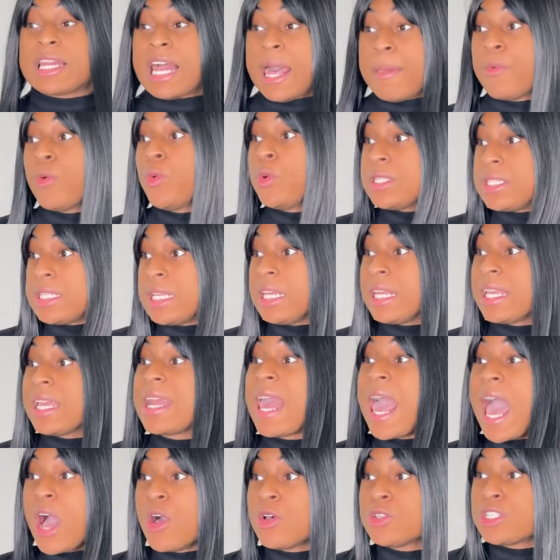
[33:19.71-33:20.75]
climate
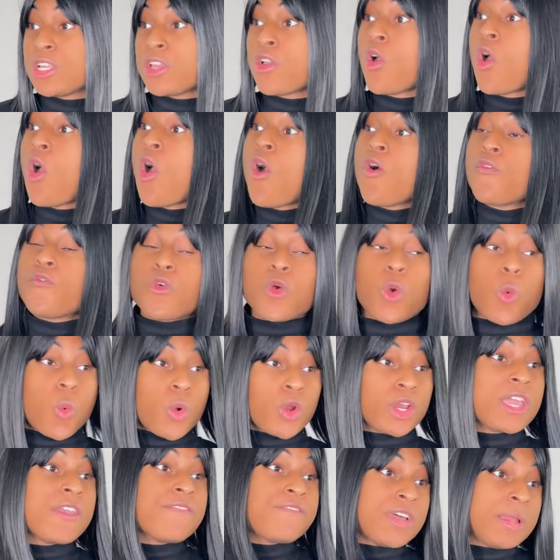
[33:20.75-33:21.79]
resilient housing for
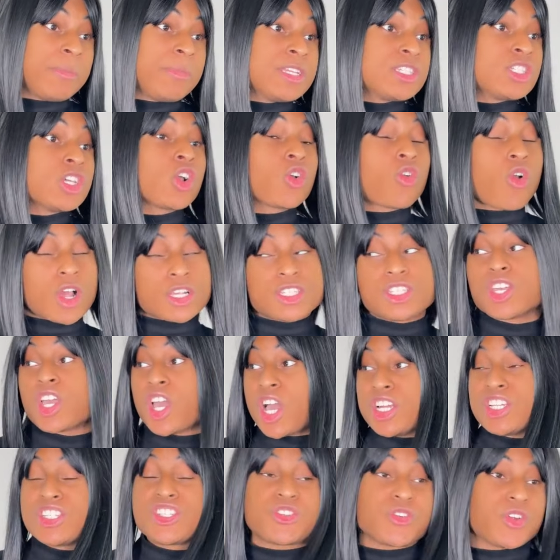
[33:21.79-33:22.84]
working families across the
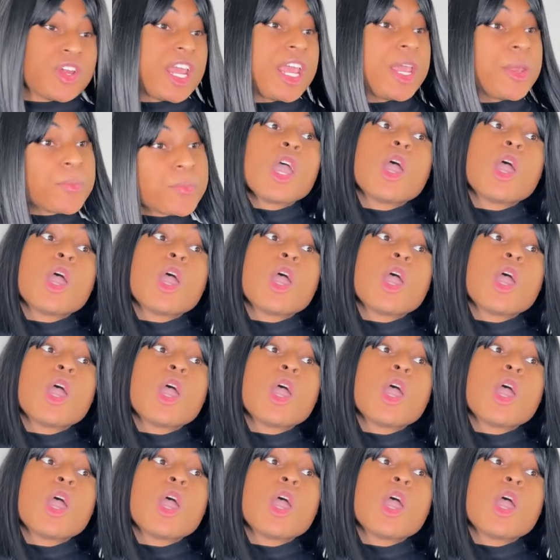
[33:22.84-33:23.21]
country.